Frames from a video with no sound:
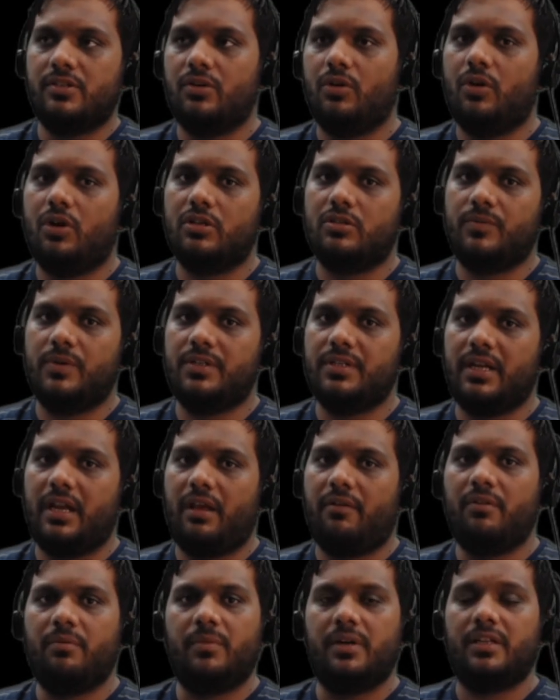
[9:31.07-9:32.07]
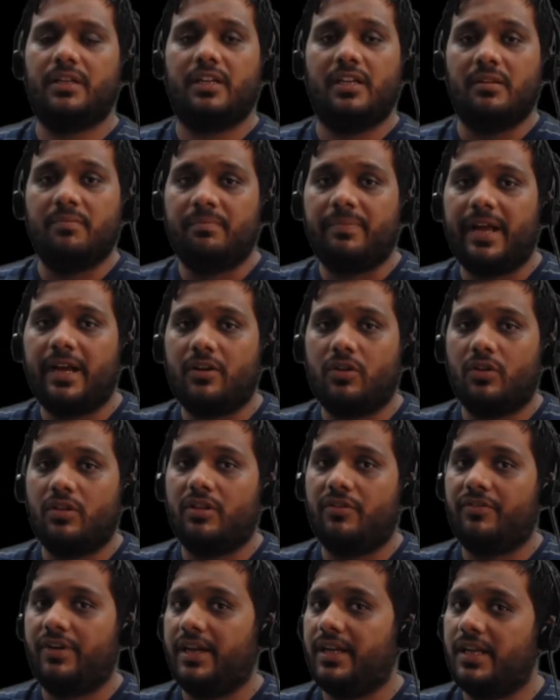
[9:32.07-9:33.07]
laws which can have a material impact on the
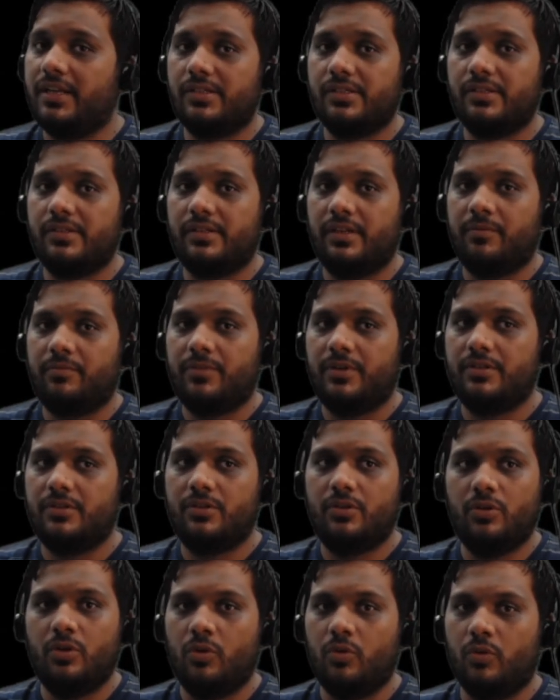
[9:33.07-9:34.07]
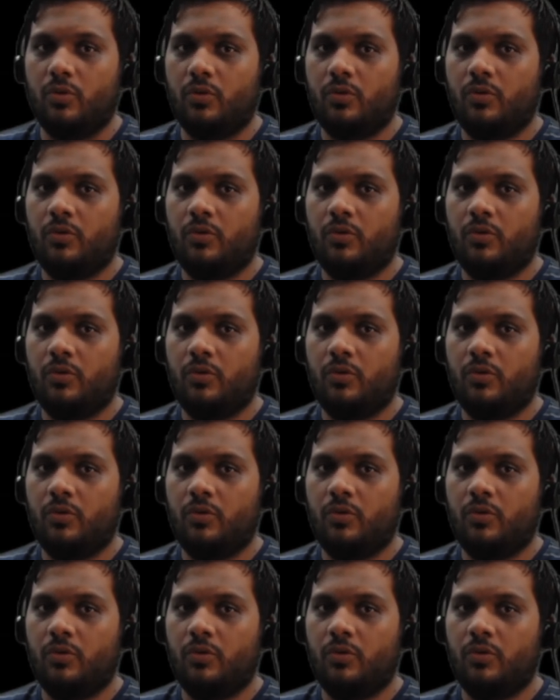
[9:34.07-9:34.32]
financial statements? No.